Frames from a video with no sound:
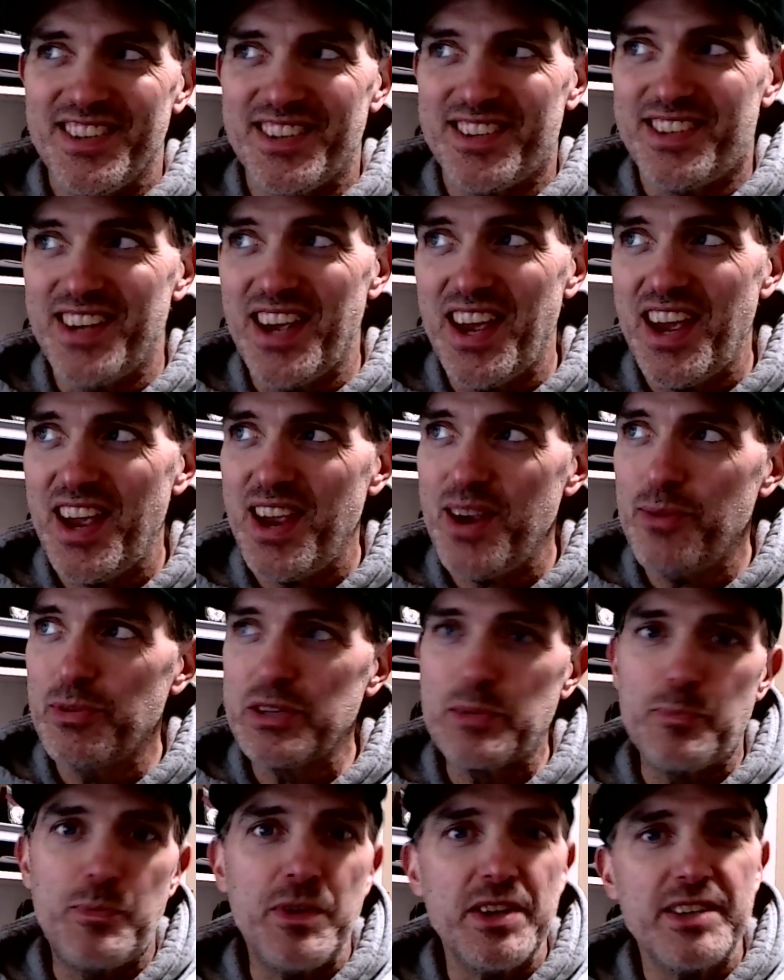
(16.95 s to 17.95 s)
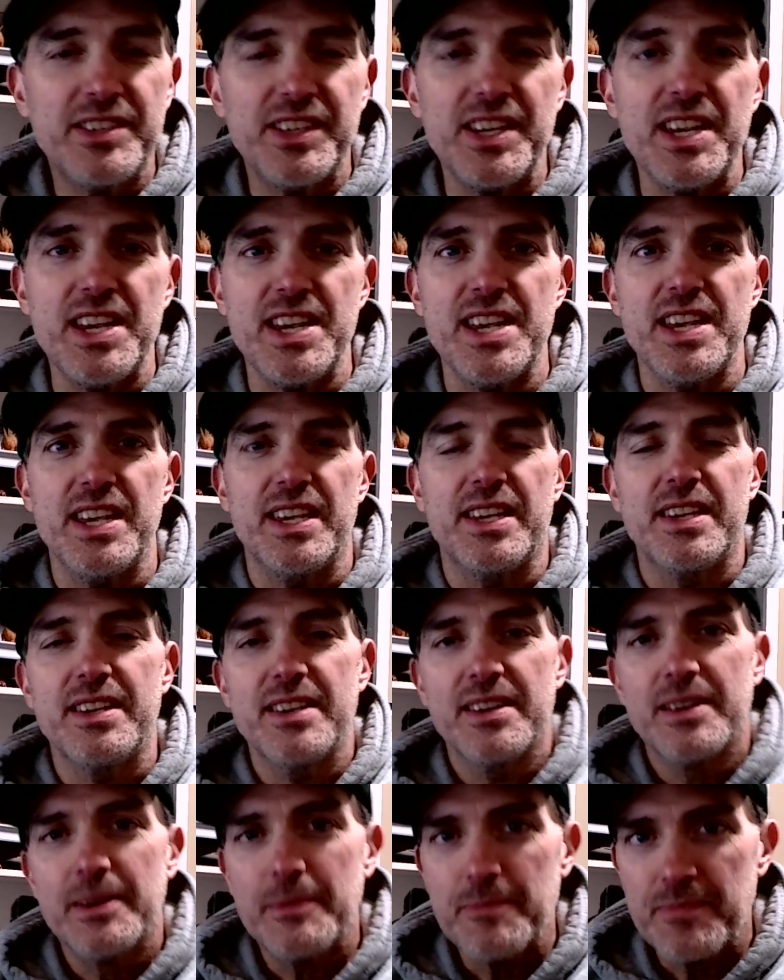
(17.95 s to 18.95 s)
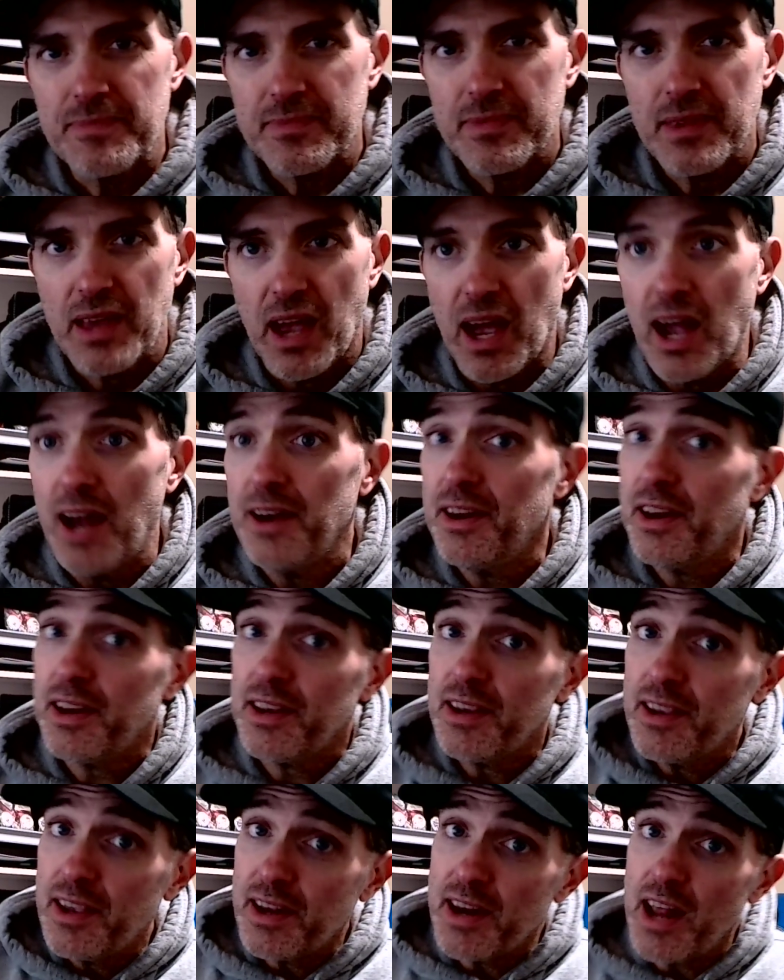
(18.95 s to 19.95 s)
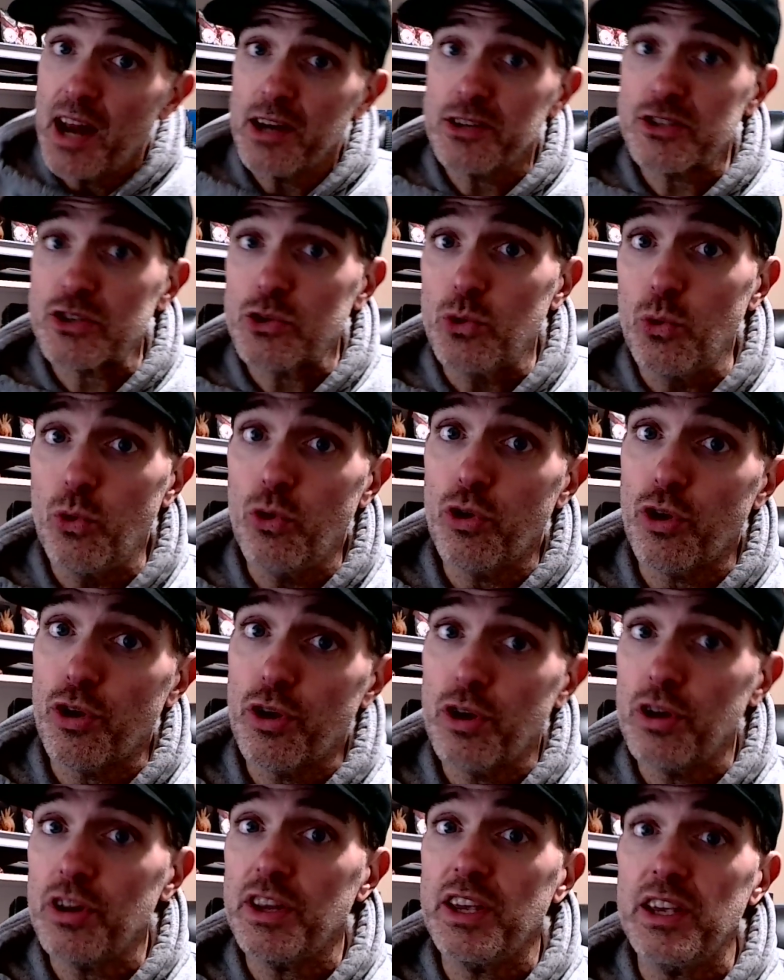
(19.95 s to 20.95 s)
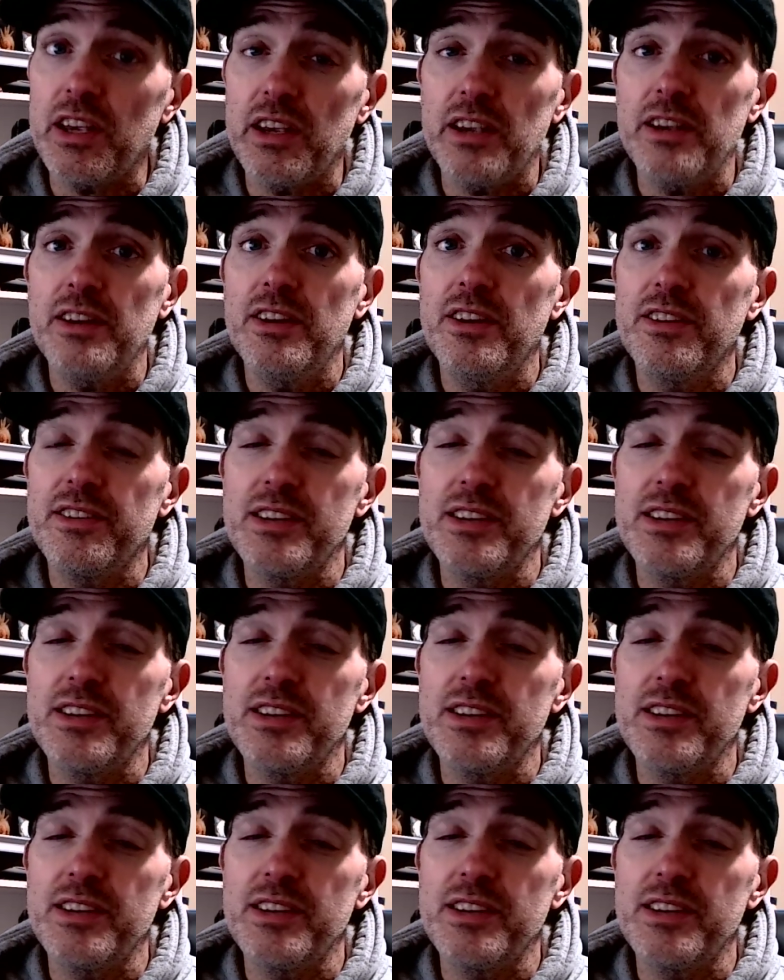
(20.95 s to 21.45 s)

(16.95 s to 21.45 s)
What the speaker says: Day was busy. I didn't get out of school early.